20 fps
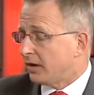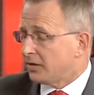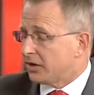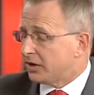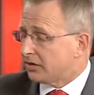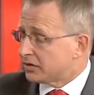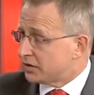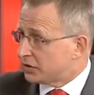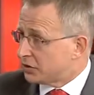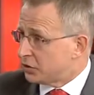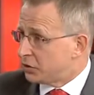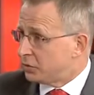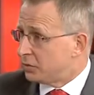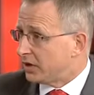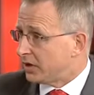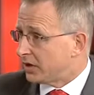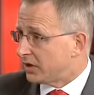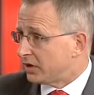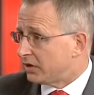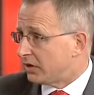There is a $2
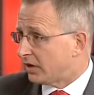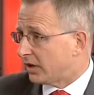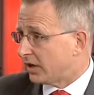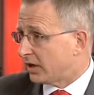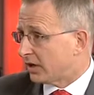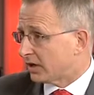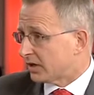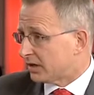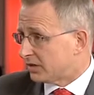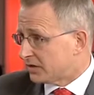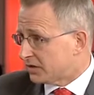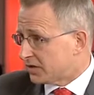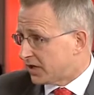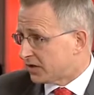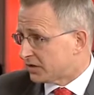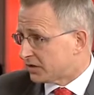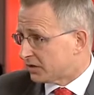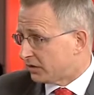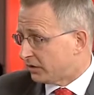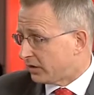billion
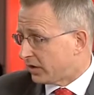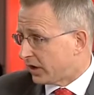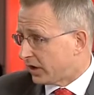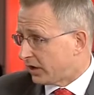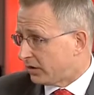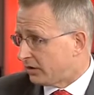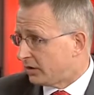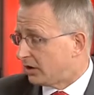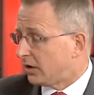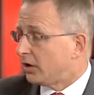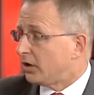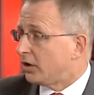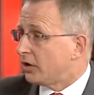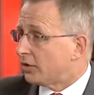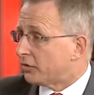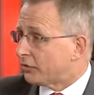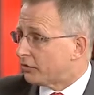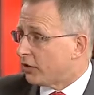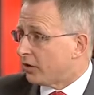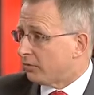concessional loan
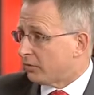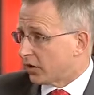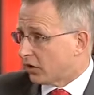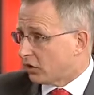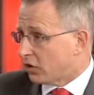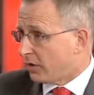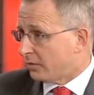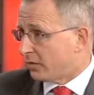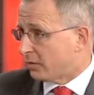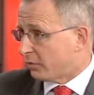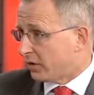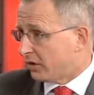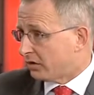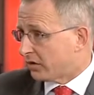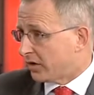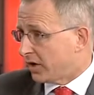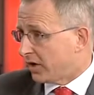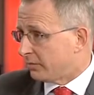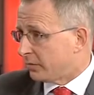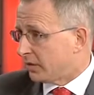from the
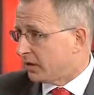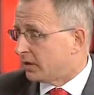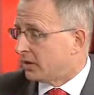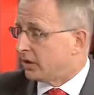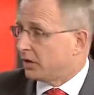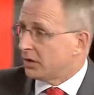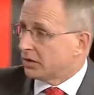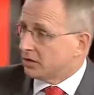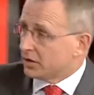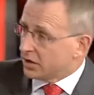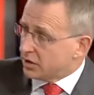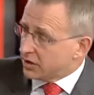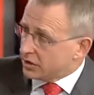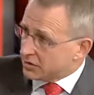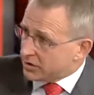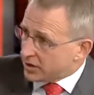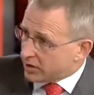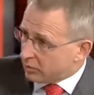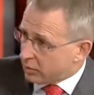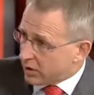Commonwealth Government to the New
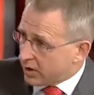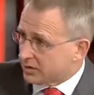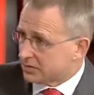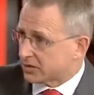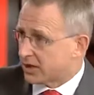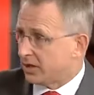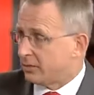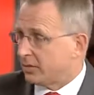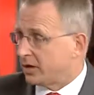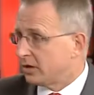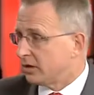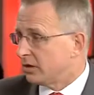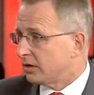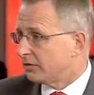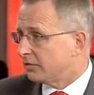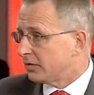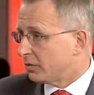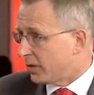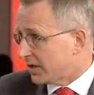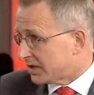South Wales Government
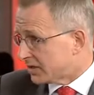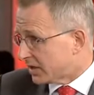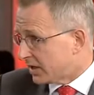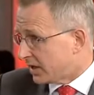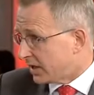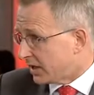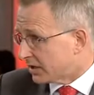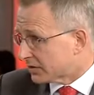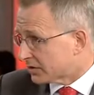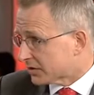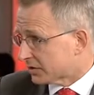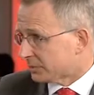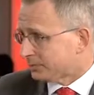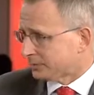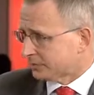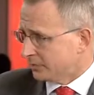for WestConnex.